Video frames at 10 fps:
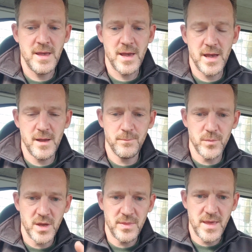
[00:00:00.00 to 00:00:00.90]

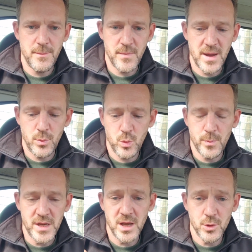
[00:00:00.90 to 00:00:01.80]
and that map will
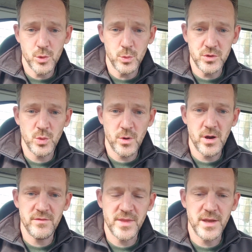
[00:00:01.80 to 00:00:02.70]
be local to
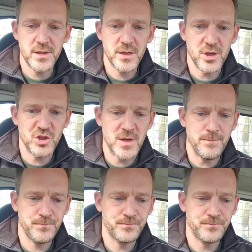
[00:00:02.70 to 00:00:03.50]
wherever they're searching,